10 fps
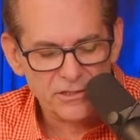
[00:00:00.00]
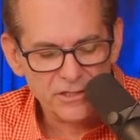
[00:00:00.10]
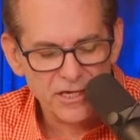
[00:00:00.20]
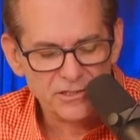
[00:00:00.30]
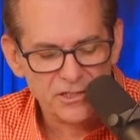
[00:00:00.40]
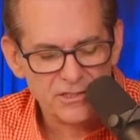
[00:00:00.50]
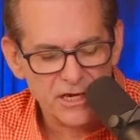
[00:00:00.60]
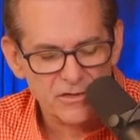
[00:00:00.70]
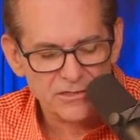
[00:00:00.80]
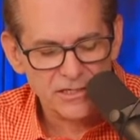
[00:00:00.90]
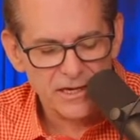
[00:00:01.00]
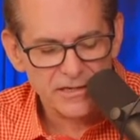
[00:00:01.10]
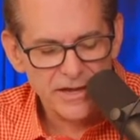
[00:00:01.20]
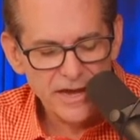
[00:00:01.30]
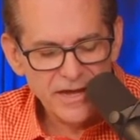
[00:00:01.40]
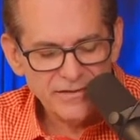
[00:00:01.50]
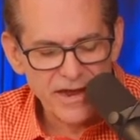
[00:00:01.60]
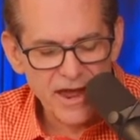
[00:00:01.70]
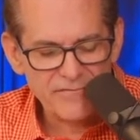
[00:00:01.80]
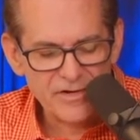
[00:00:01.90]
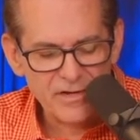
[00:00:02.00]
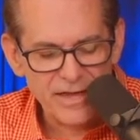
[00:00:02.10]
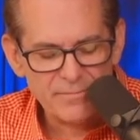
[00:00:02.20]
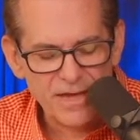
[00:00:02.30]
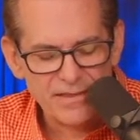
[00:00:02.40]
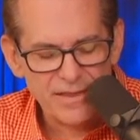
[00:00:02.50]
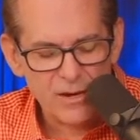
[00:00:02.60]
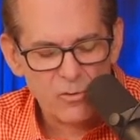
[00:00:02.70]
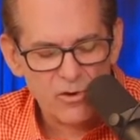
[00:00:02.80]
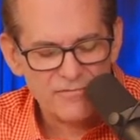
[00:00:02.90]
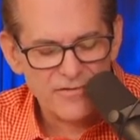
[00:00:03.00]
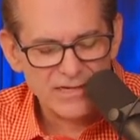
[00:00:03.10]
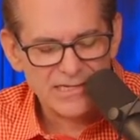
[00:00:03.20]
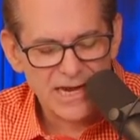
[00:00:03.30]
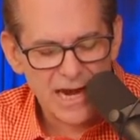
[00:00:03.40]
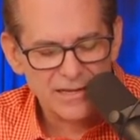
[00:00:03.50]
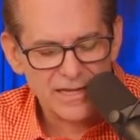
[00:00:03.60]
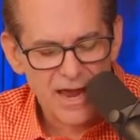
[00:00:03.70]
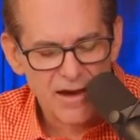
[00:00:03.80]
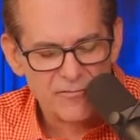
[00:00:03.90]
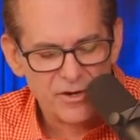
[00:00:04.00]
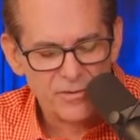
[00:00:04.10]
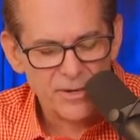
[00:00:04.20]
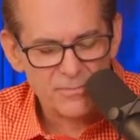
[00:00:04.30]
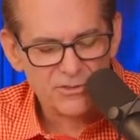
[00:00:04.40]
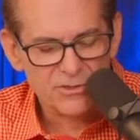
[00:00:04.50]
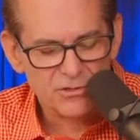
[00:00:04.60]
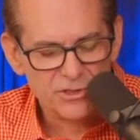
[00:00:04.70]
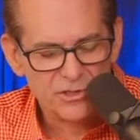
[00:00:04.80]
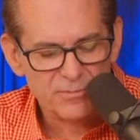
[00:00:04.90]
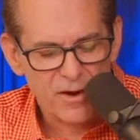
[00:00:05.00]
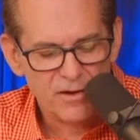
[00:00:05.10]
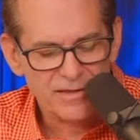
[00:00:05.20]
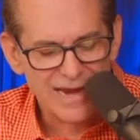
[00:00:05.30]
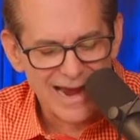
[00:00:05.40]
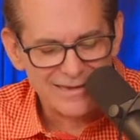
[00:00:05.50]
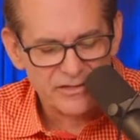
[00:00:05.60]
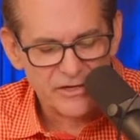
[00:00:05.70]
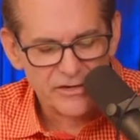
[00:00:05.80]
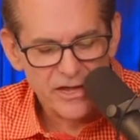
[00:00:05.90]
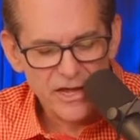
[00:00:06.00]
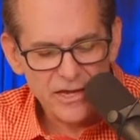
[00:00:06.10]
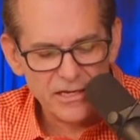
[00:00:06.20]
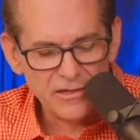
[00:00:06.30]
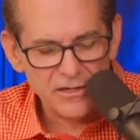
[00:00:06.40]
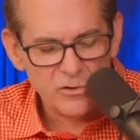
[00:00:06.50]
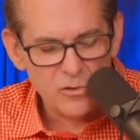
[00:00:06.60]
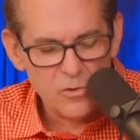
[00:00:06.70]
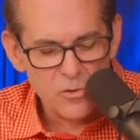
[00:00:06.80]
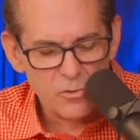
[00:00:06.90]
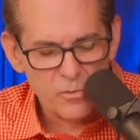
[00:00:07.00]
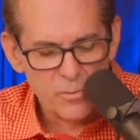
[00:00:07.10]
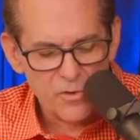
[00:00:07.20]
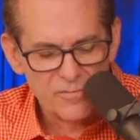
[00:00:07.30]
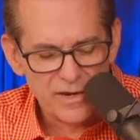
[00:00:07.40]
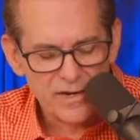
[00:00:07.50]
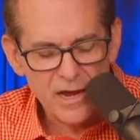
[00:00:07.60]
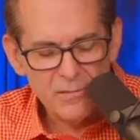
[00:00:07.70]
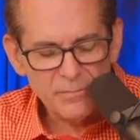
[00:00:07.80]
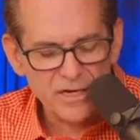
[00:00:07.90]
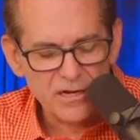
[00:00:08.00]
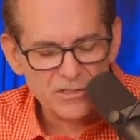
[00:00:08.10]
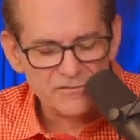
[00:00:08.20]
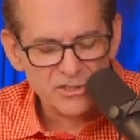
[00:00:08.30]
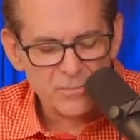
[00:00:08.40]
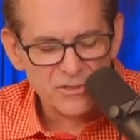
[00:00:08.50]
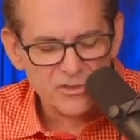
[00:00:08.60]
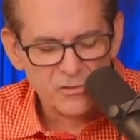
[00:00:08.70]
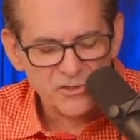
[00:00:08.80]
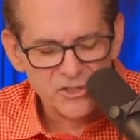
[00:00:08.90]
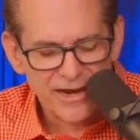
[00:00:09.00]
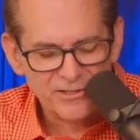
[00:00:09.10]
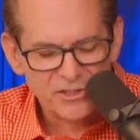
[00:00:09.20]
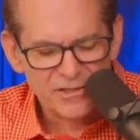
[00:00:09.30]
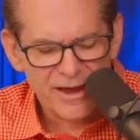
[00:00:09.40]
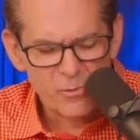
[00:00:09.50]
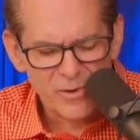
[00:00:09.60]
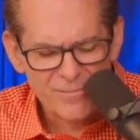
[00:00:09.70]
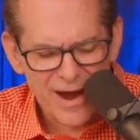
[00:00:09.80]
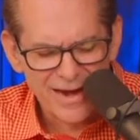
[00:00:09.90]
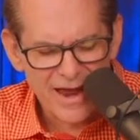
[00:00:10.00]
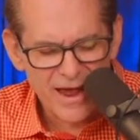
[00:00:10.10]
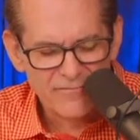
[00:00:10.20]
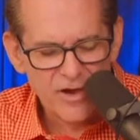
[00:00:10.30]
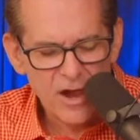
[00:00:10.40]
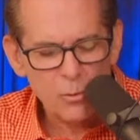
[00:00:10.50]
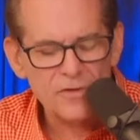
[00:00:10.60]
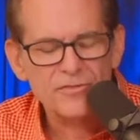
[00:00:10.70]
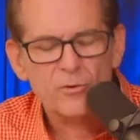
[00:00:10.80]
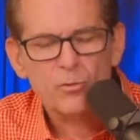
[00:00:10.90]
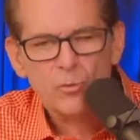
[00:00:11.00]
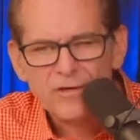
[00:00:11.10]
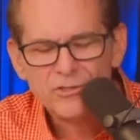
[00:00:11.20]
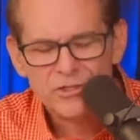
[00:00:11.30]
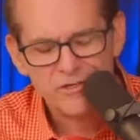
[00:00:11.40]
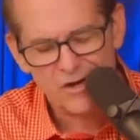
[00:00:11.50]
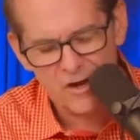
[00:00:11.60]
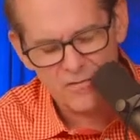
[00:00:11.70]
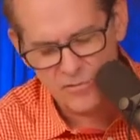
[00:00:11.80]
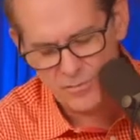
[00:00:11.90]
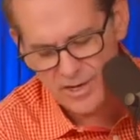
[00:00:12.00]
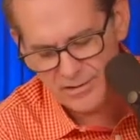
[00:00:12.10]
Yeshitela said. They have claimed that they were investigating the African People's Socialist Party that I lead in the Uhuru movement because of some association that we might have with the Russian government.